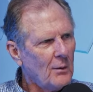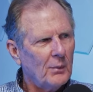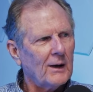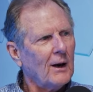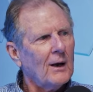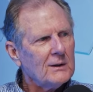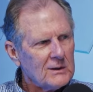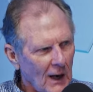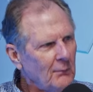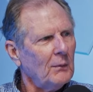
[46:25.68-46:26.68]
But
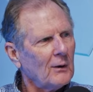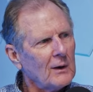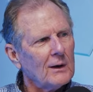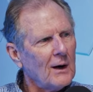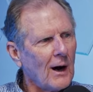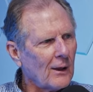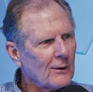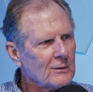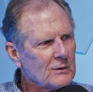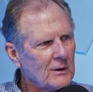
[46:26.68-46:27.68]
$10 million
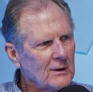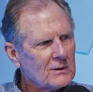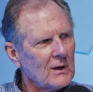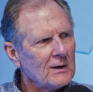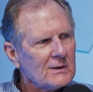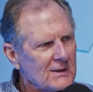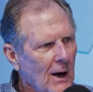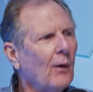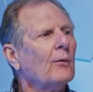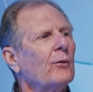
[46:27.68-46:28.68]
is going to
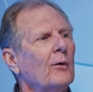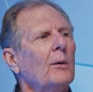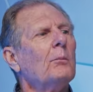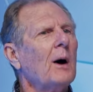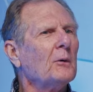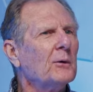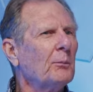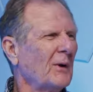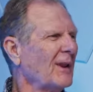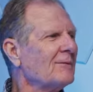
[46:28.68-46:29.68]
sell for a
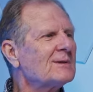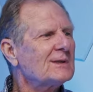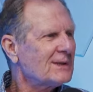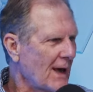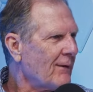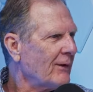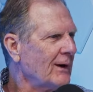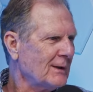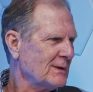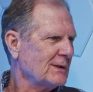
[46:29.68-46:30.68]
multiple of
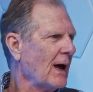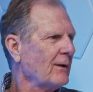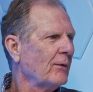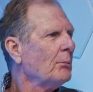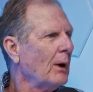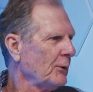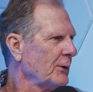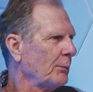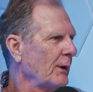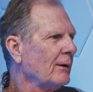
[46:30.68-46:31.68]
7 instead of a
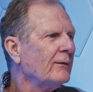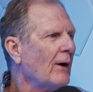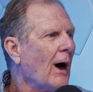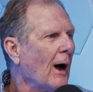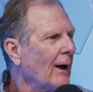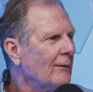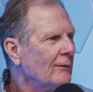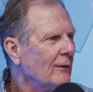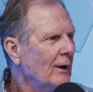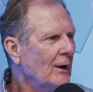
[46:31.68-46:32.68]
multiple of
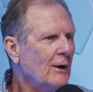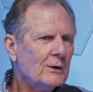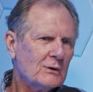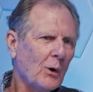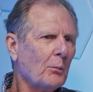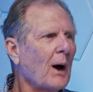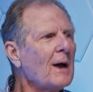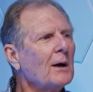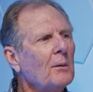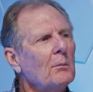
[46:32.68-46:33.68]
5. So
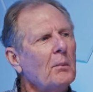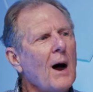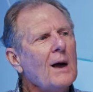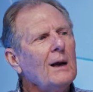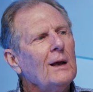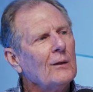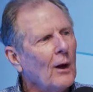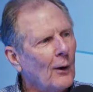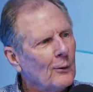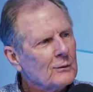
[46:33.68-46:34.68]
by combining
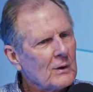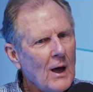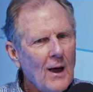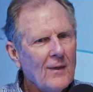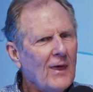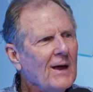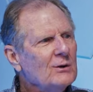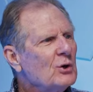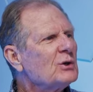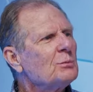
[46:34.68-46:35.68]
those, they
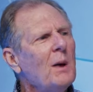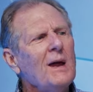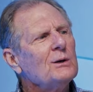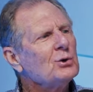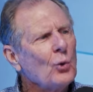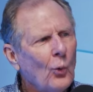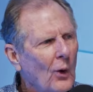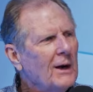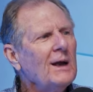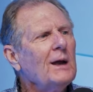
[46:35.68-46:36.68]
just made
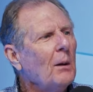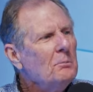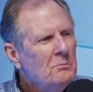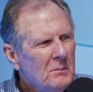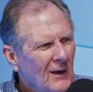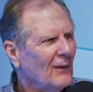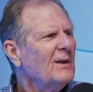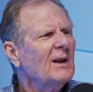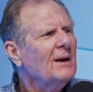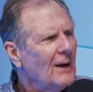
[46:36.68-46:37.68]
$20
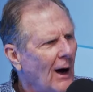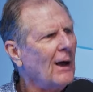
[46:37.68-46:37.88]
million.